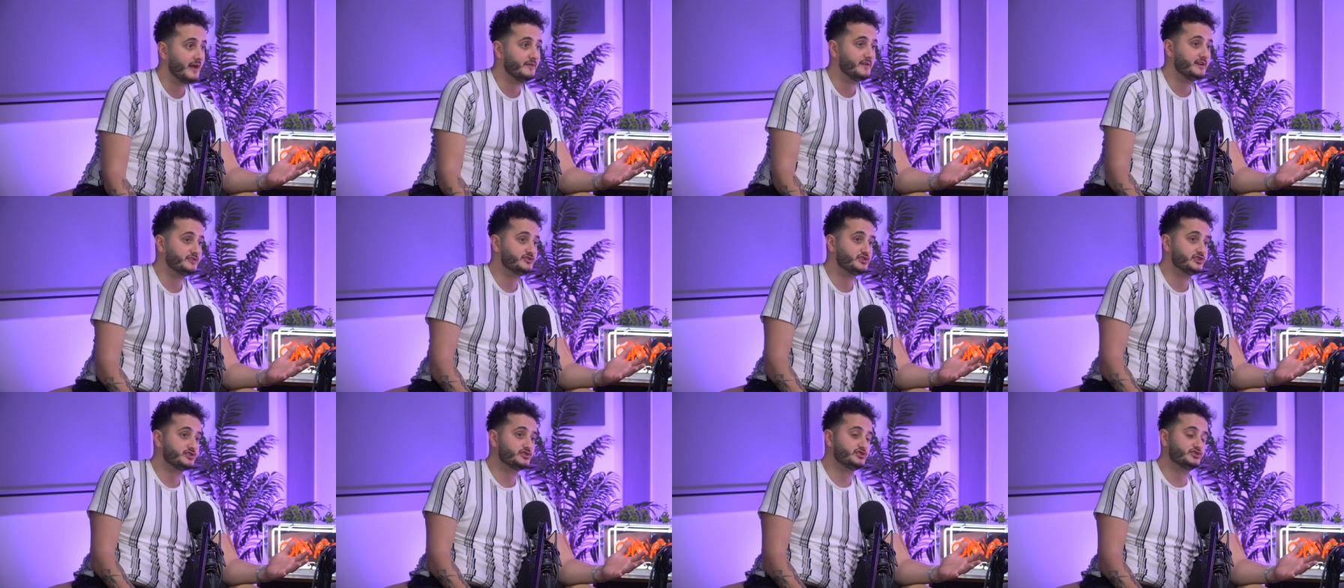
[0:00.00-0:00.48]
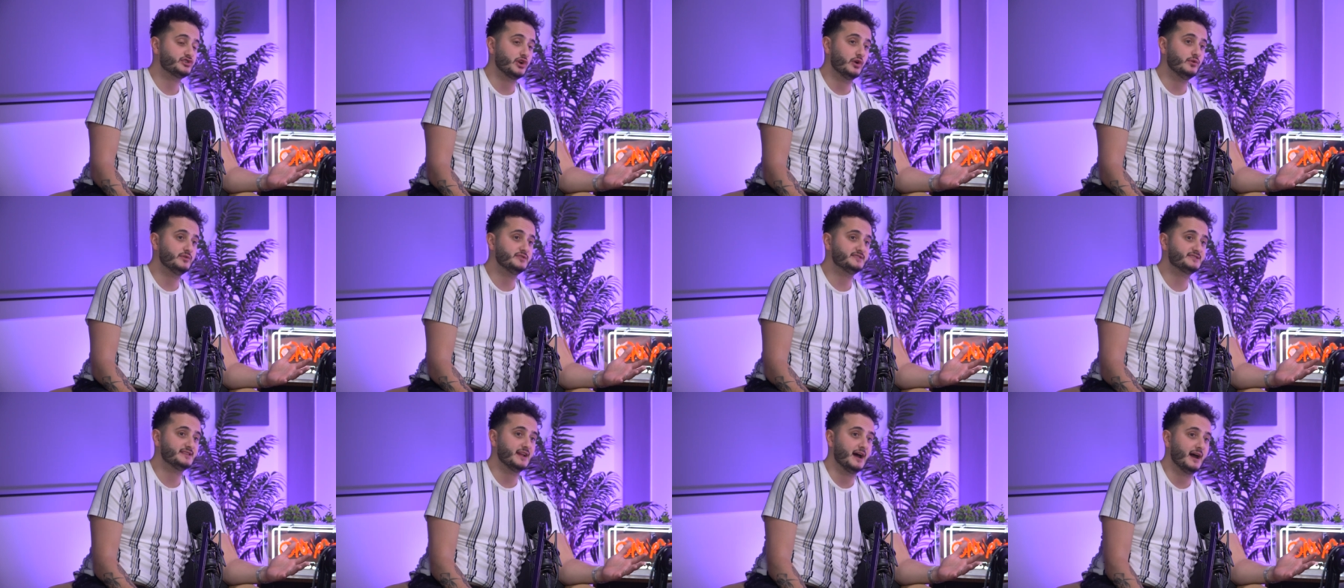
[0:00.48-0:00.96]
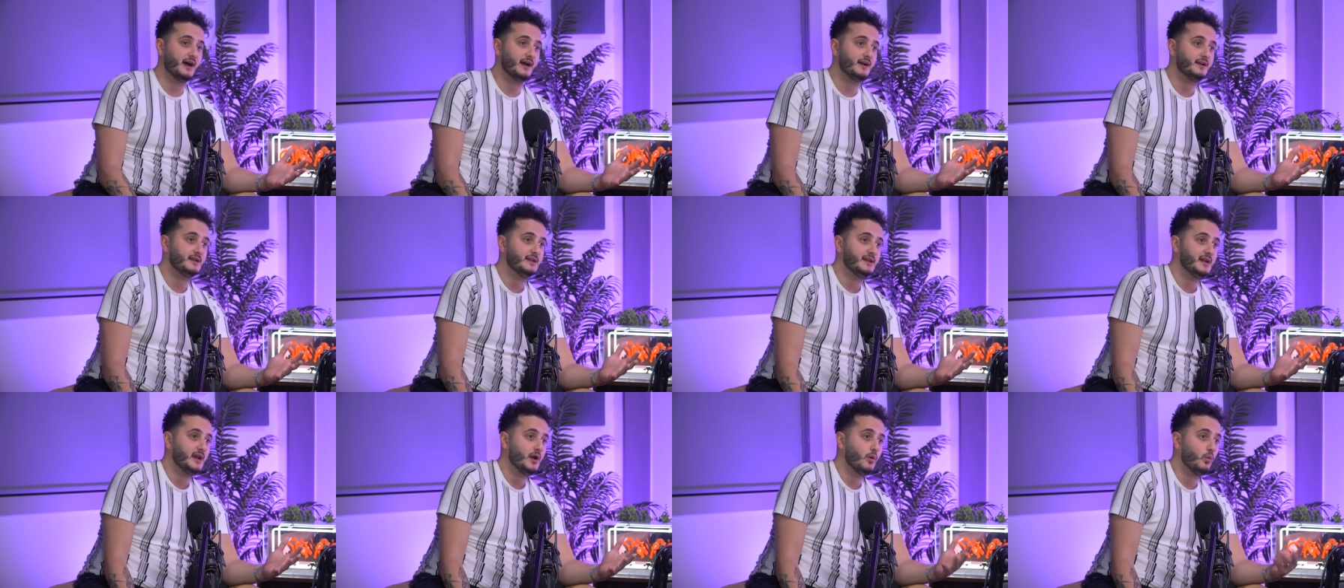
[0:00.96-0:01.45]
and that just shows that
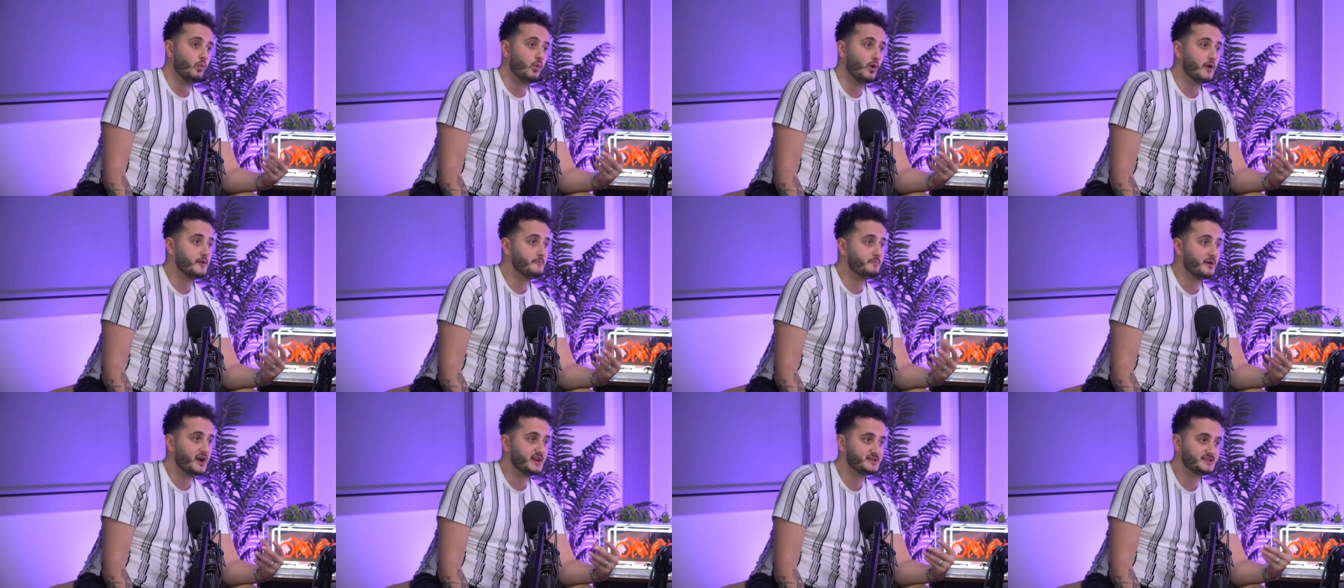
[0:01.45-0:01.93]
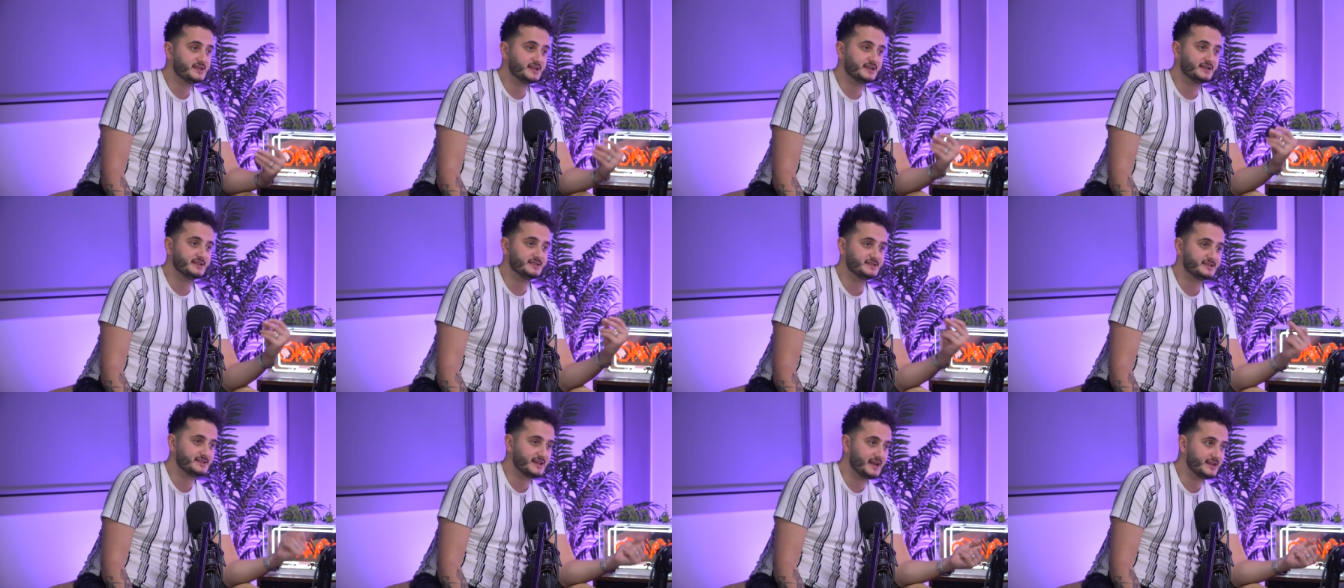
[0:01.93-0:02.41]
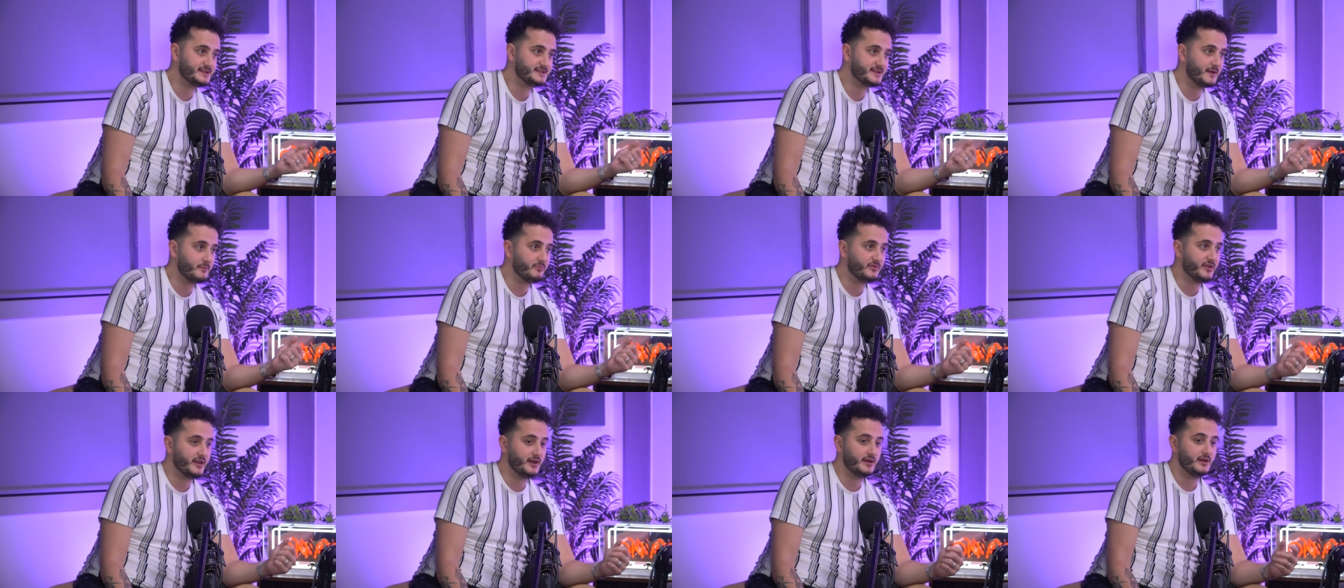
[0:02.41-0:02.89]
one person can say
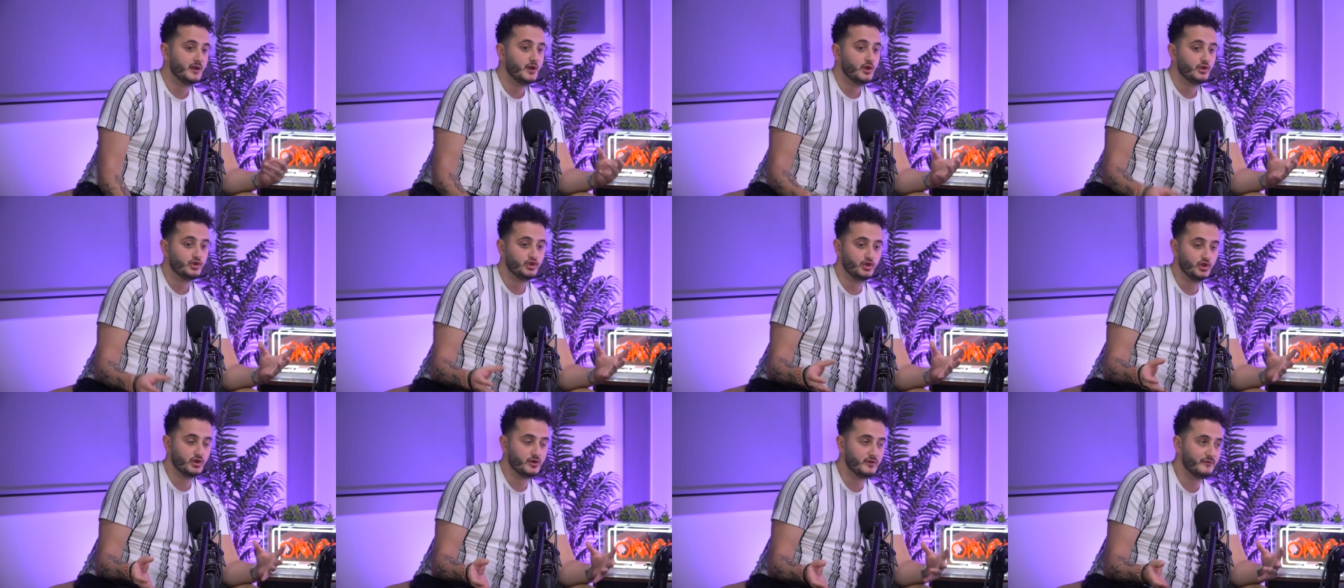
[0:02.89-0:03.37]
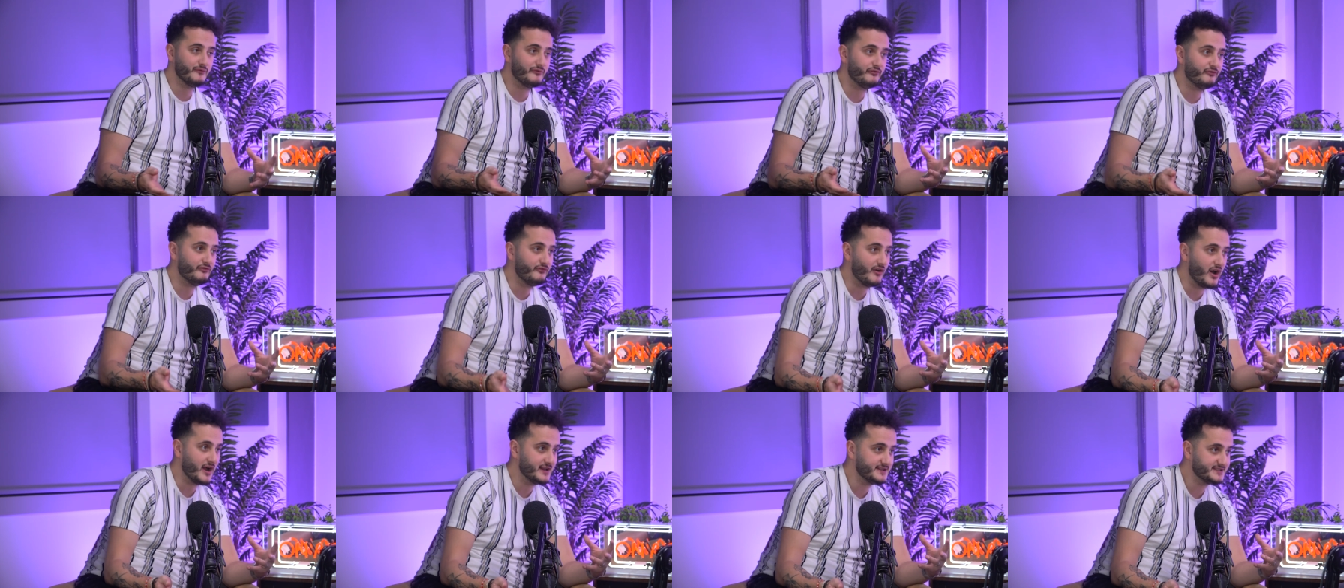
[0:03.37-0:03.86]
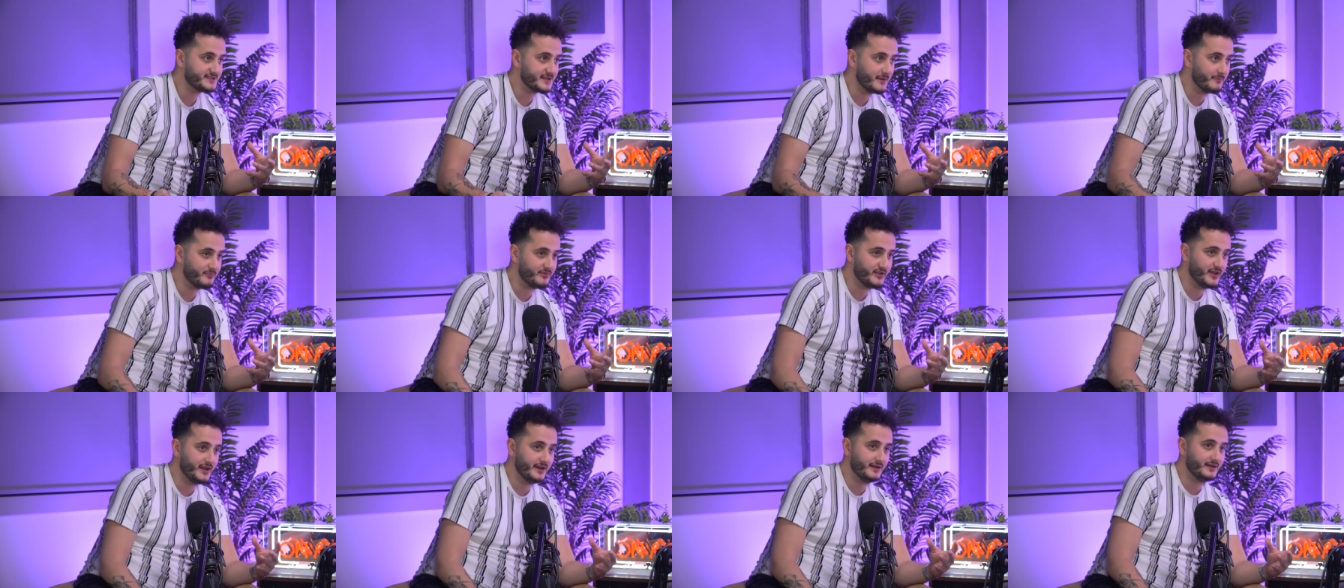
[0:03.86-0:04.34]
something, you can find
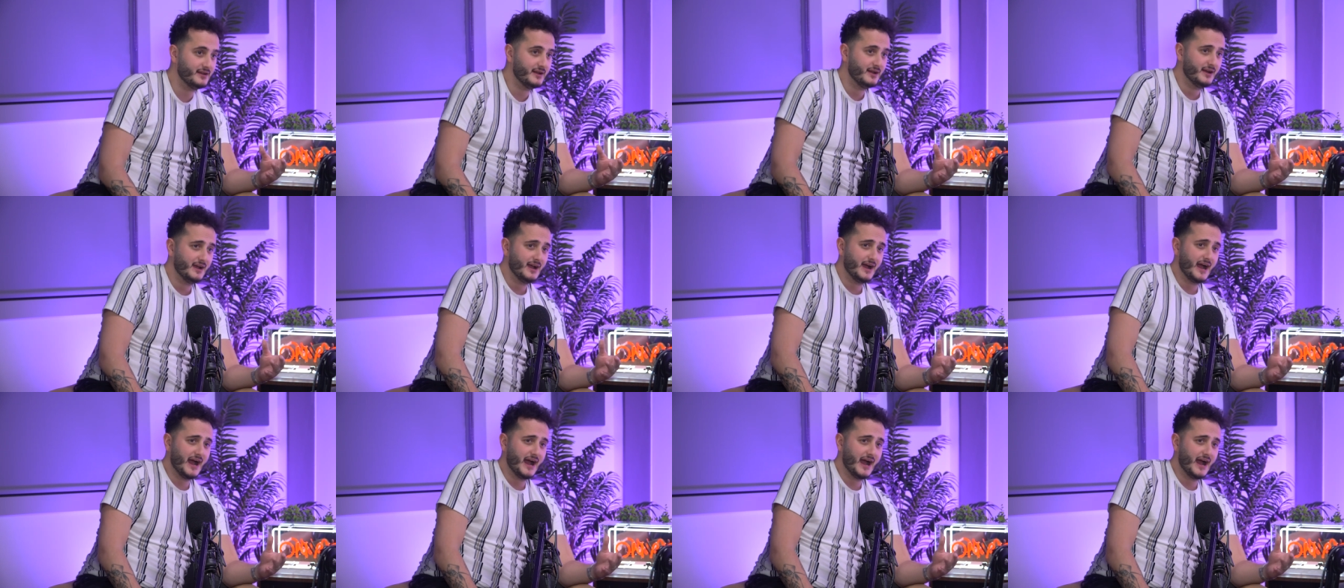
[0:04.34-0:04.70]
something,